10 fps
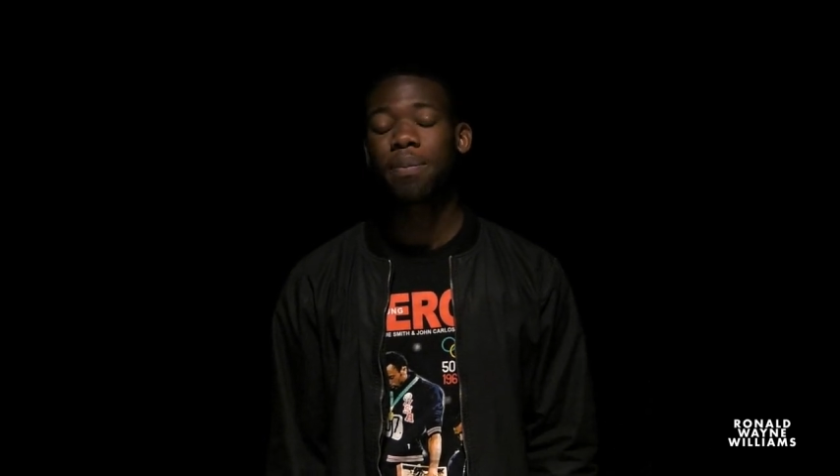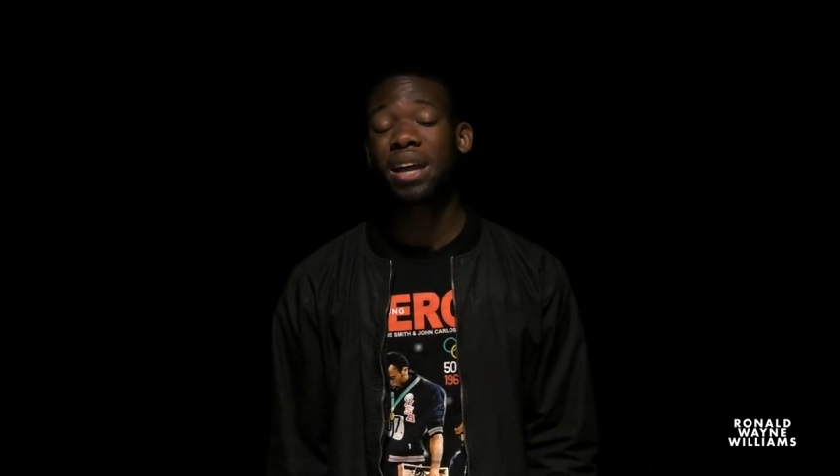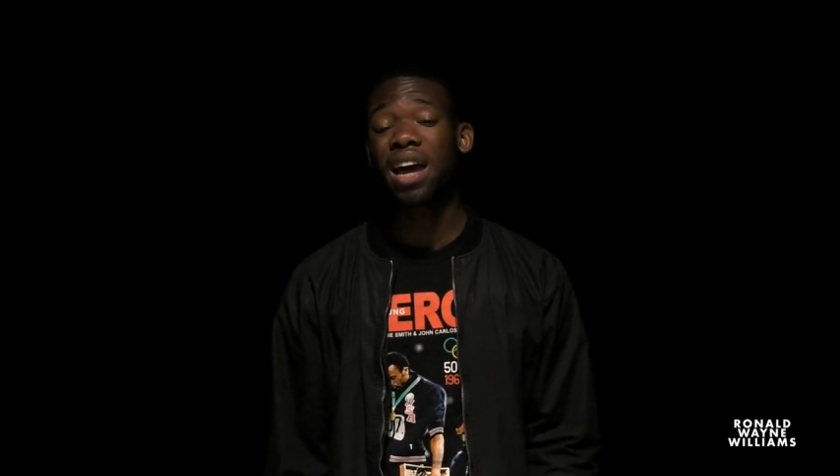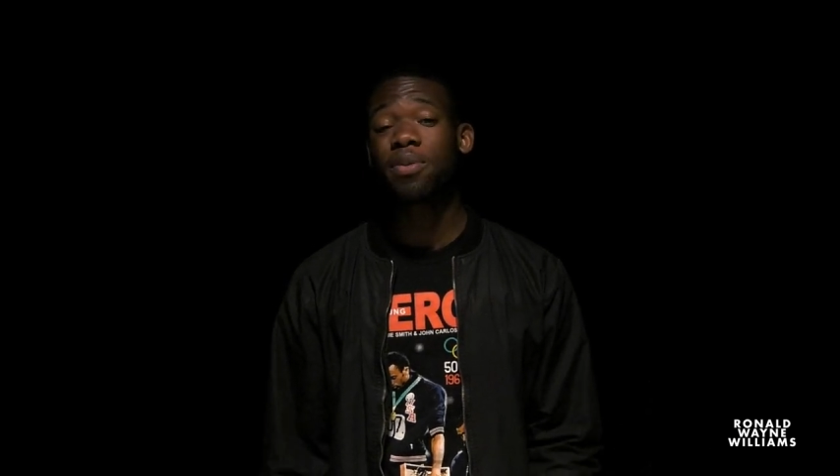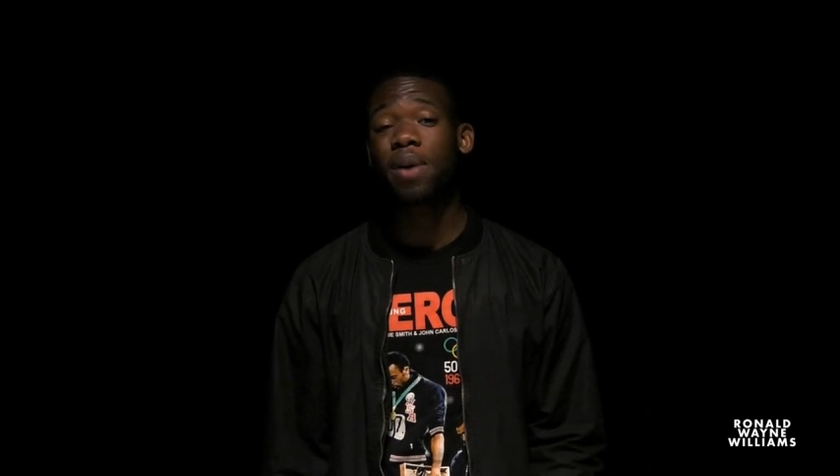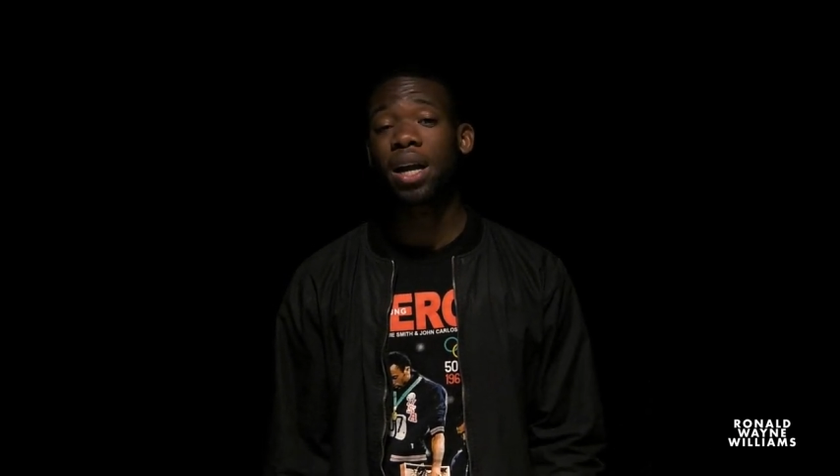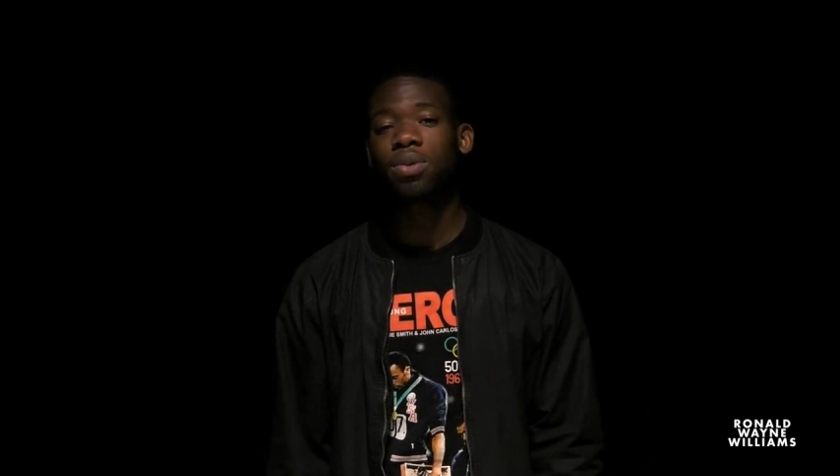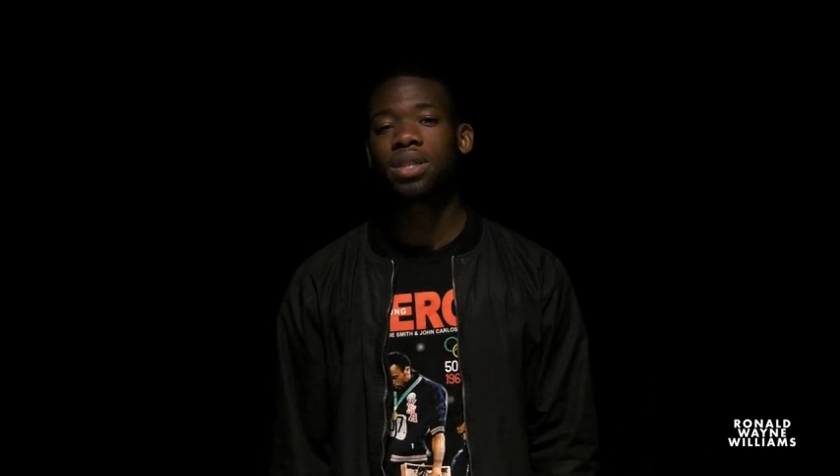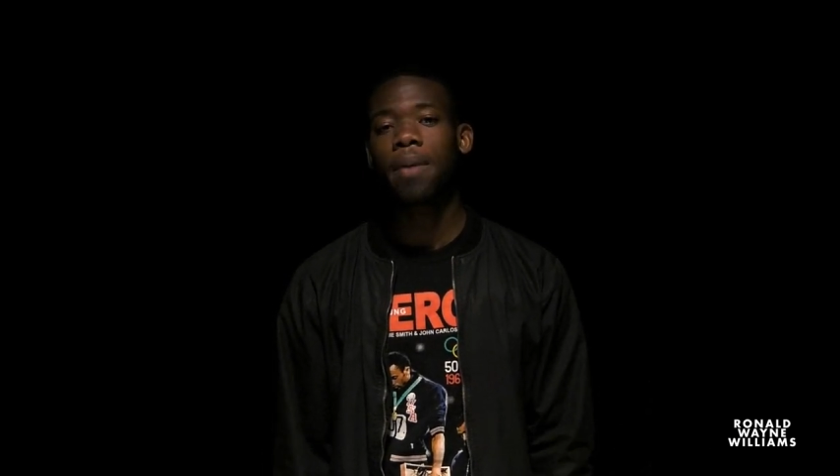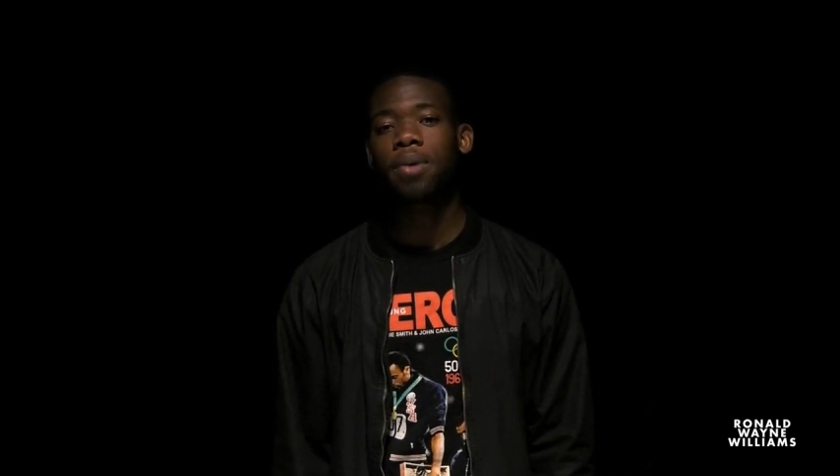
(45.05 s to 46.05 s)
but everybody
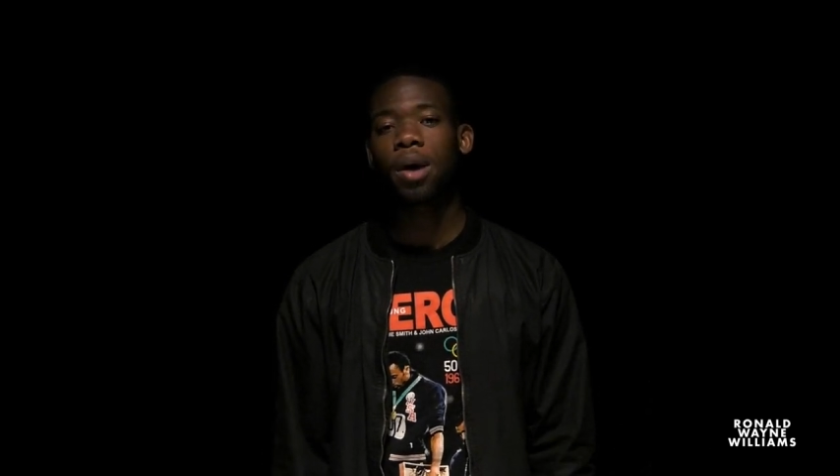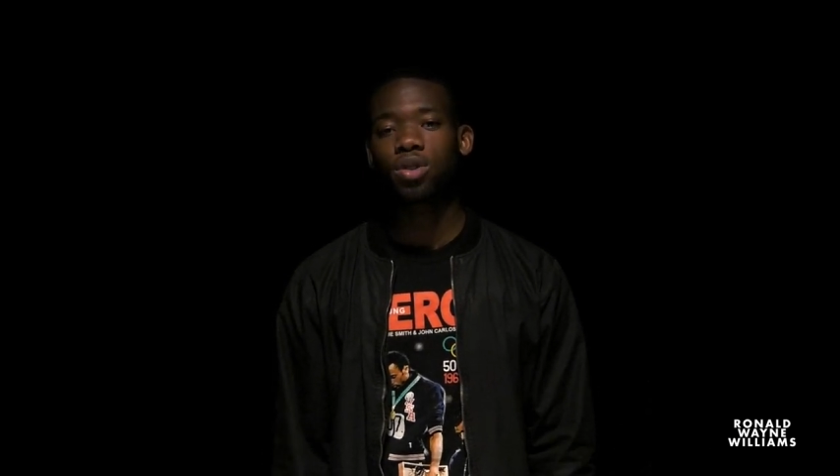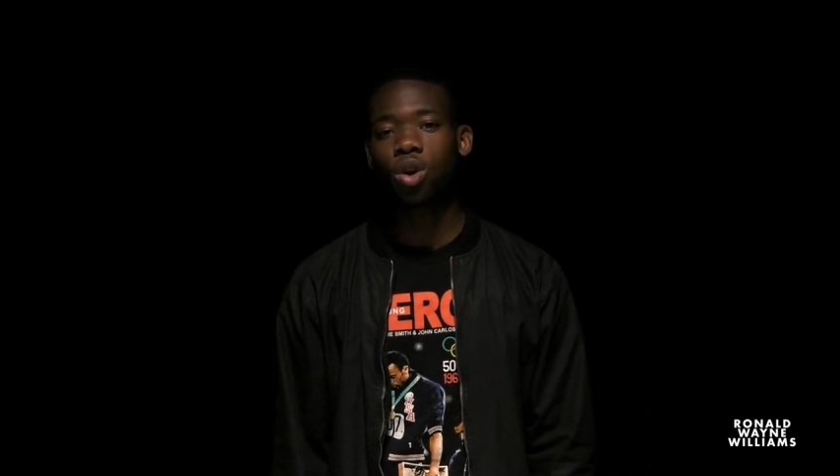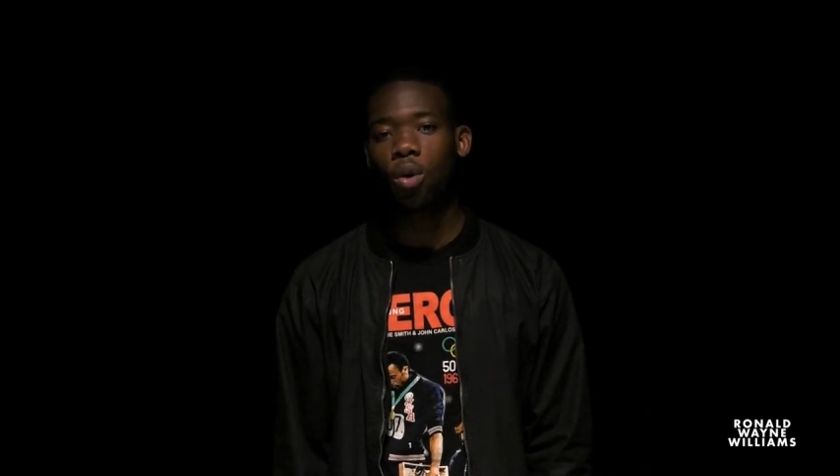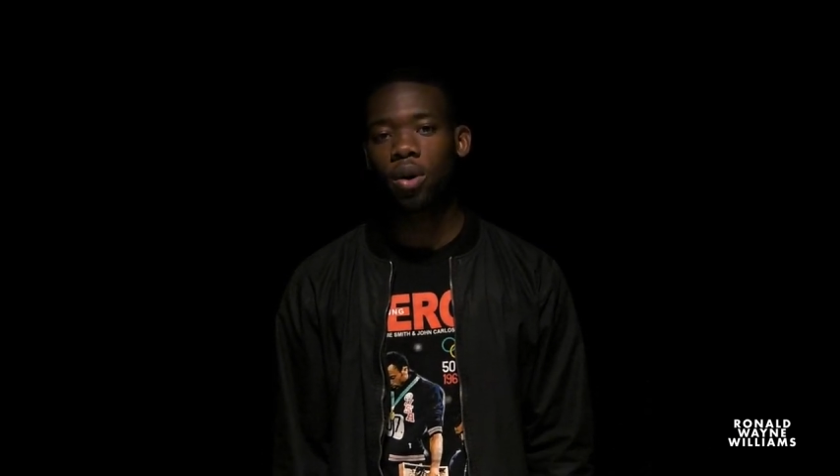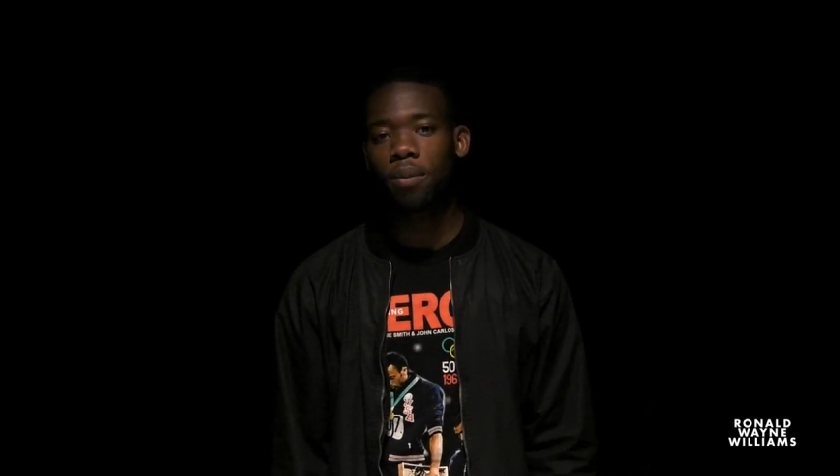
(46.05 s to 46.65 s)
was happy I was going.